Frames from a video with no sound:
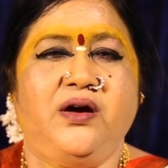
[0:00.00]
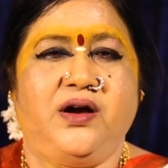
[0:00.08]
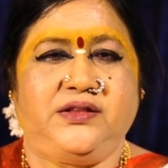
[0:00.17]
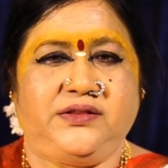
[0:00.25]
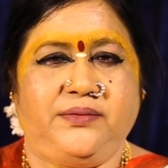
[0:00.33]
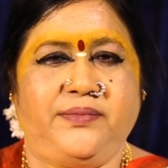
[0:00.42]

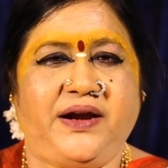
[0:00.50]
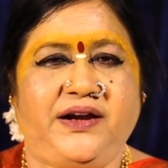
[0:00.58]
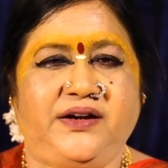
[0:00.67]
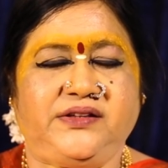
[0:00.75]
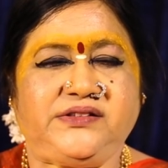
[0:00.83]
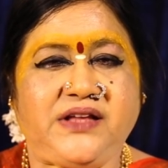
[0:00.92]
on the
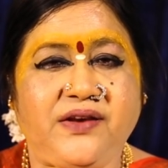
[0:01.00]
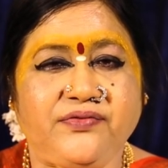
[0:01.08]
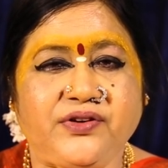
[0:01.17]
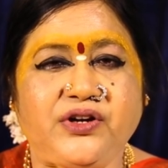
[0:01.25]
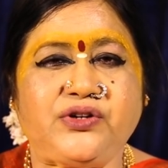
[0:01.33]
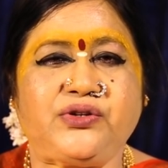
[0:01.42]
mind,
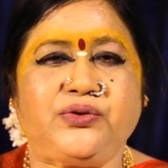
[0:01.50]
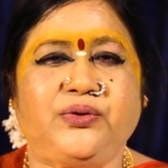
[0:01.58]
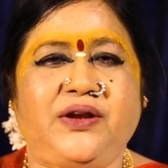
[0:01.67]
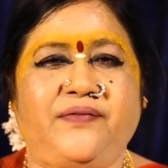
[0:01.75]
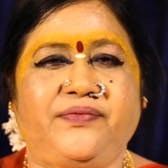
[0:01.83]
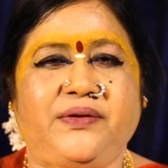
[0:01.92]

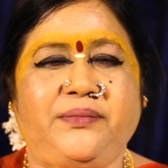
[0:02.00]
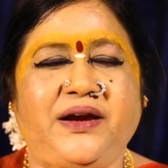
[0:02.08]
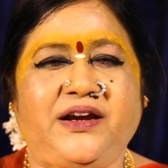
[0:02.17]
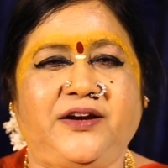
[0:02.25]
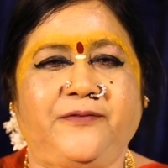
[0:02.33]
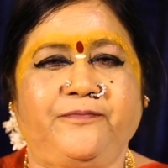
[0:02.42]
self-control on the
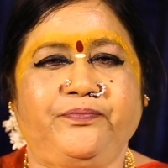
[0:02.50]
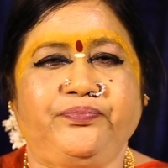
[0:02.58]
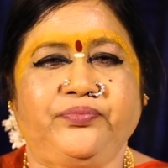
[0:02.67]
mind.